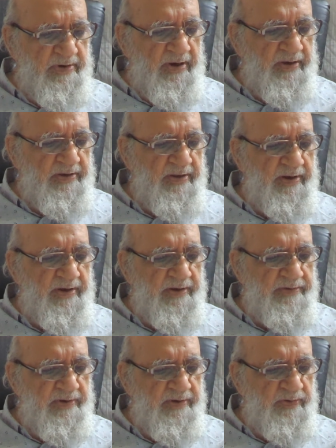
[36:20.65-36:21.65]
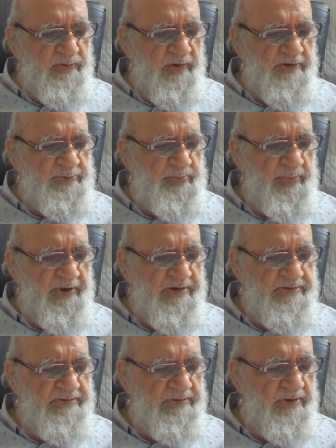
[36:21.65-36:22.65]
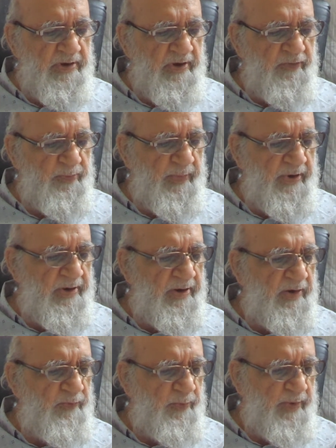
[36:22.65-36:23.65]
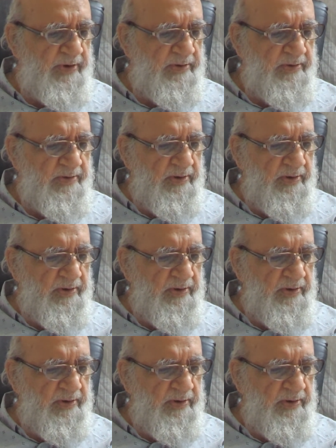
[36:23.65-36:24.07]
and created you as pairs of men and women